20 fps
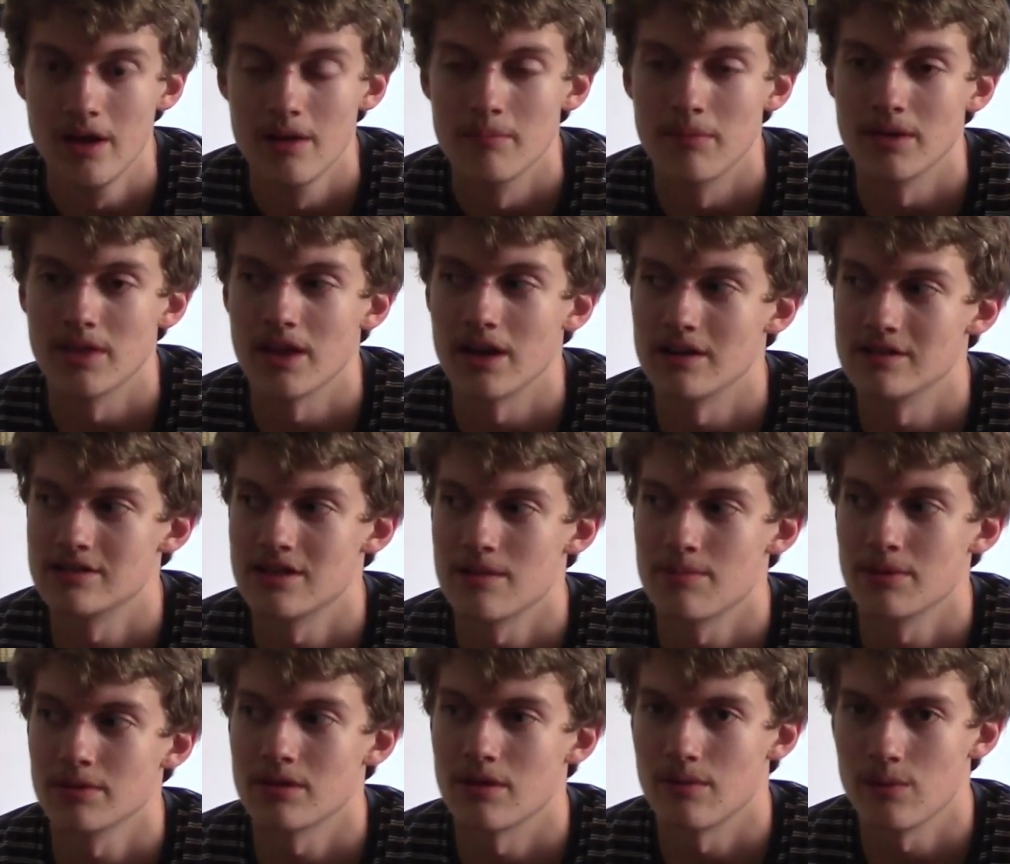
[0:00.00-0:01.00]
But then as they
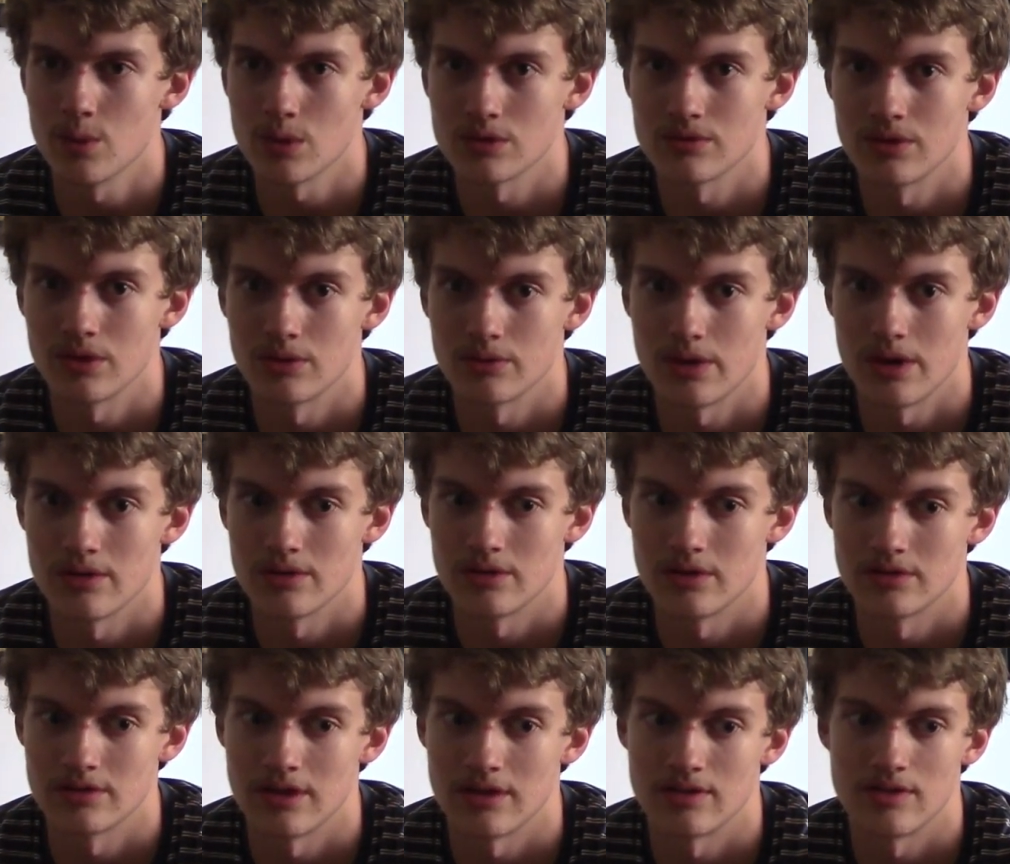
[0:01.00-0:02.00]
put the force field around, they're
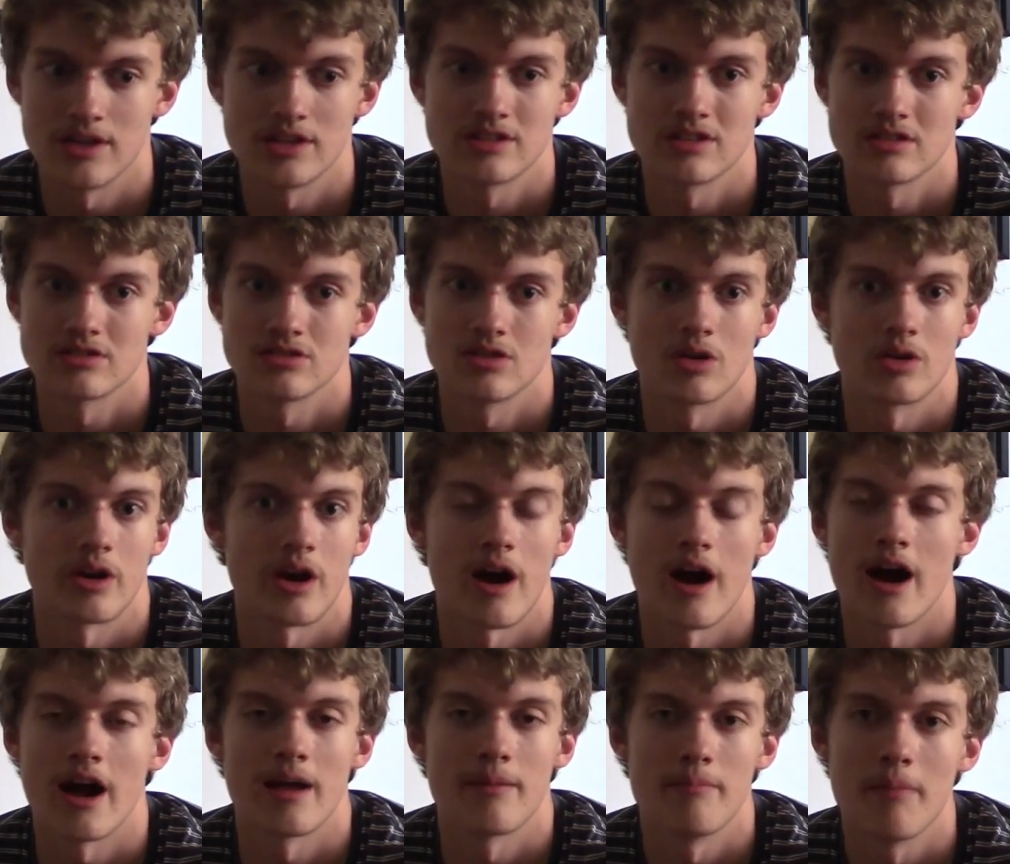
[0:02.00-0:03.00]
just like, this is not a
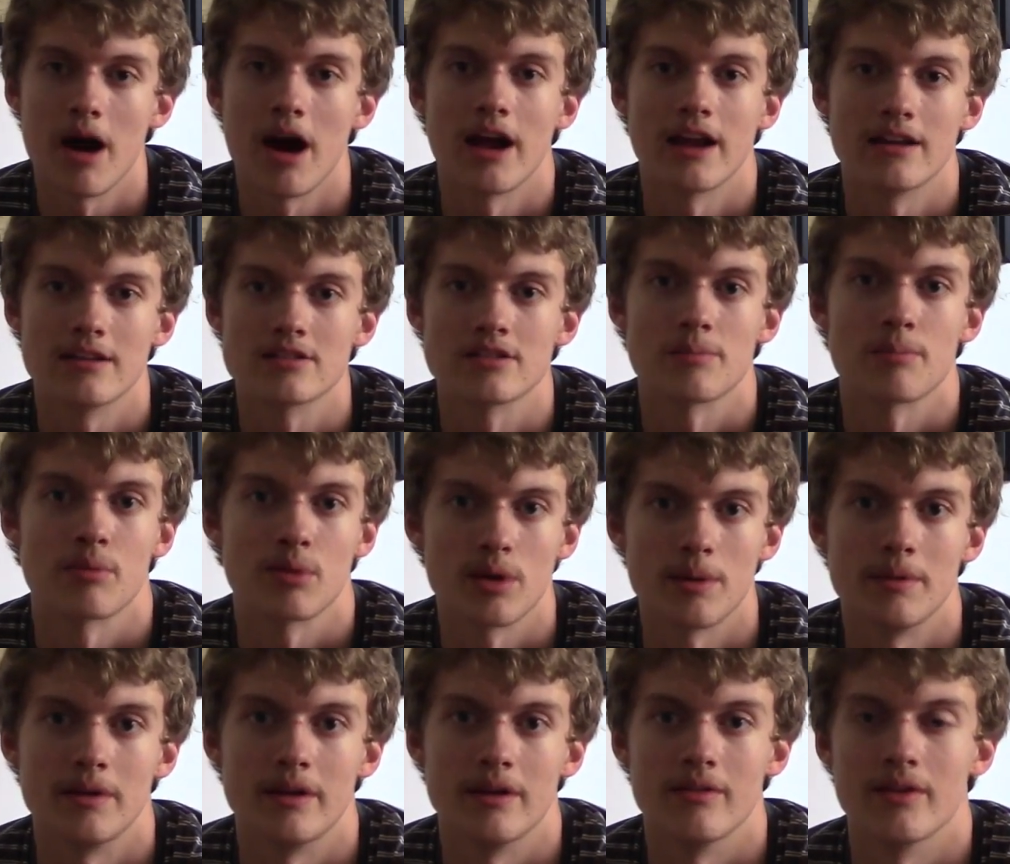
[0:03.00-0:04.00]
high mind, it's a
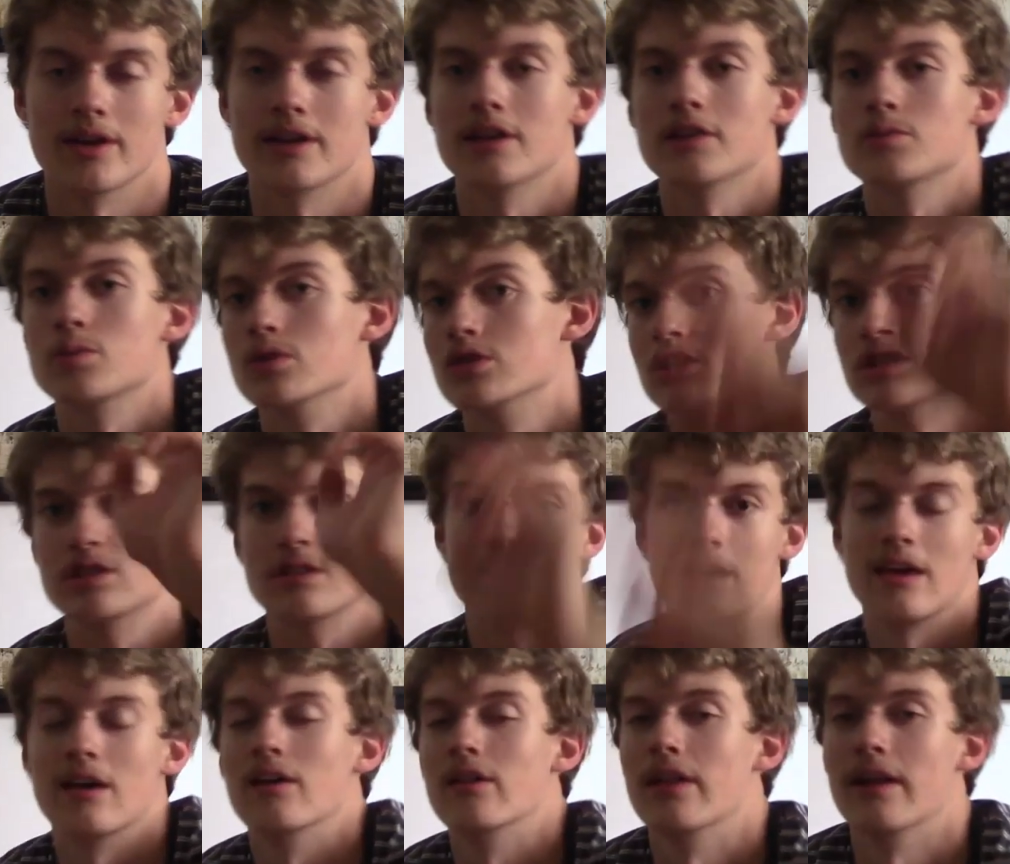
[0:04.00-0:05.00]
primitive. I guess we'll just
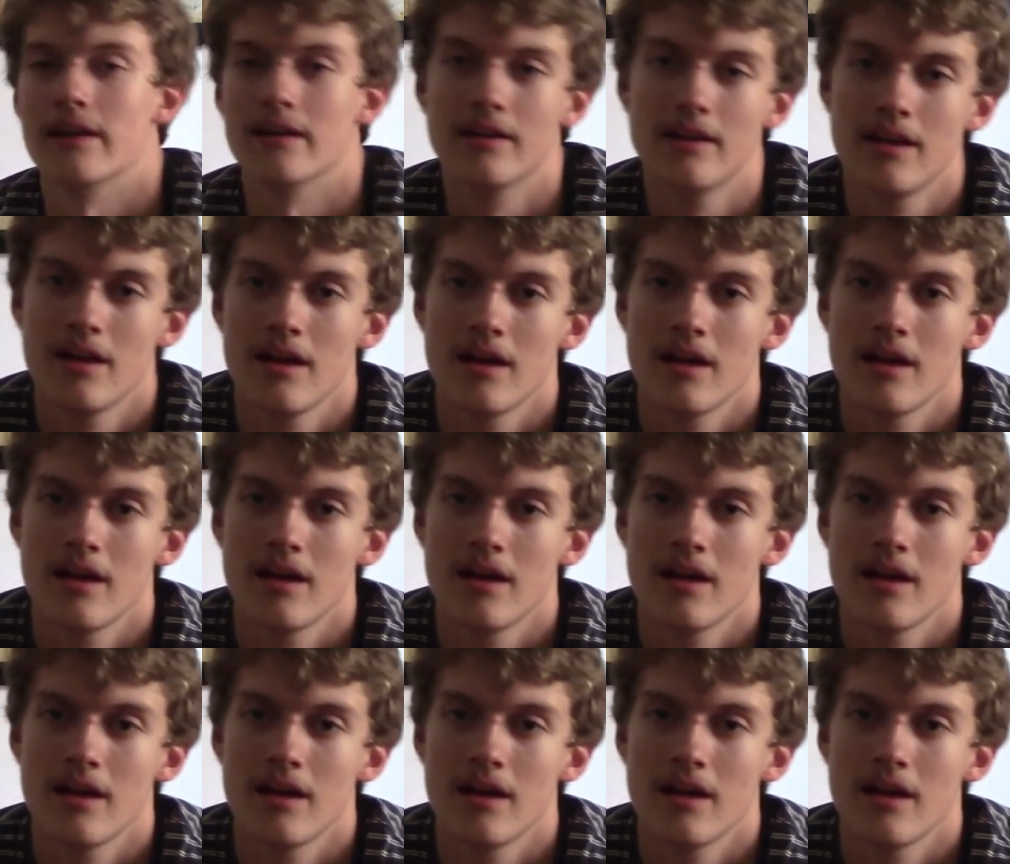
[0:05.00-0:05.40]
kill it.